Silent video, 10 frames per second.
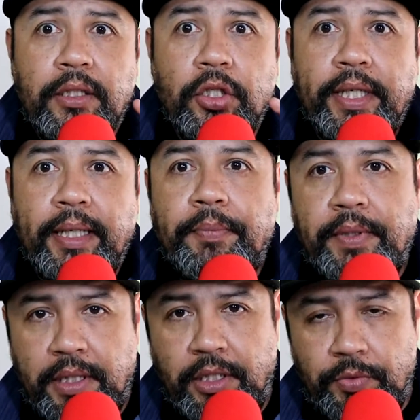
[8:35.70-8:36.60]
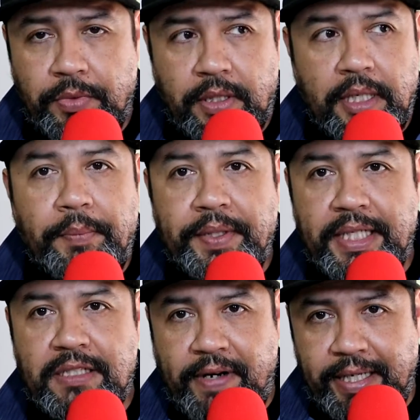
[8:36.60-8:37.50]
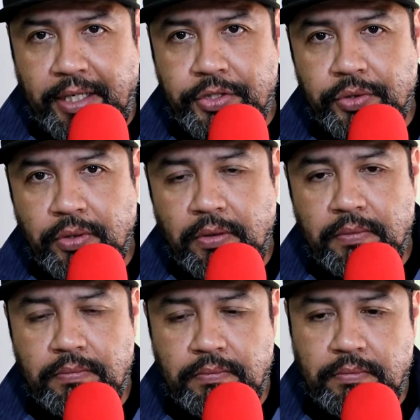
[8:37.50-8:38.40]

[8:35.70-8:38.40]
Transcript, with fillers: look up companies' financial